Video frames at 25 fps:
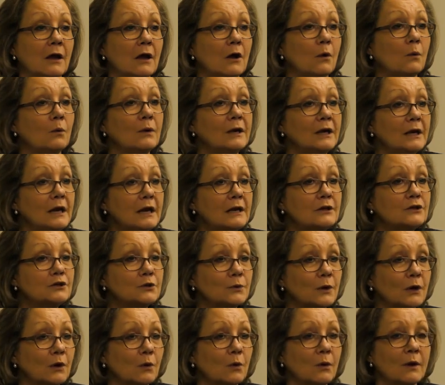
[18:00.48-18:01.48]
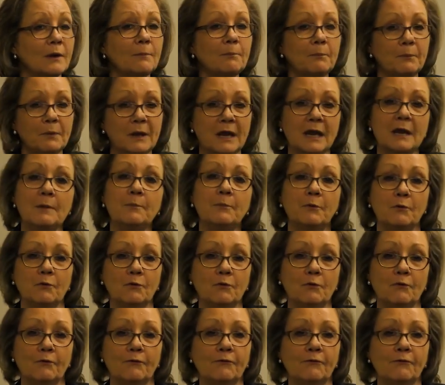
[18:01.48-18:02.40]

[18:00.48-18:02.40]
We need to equip people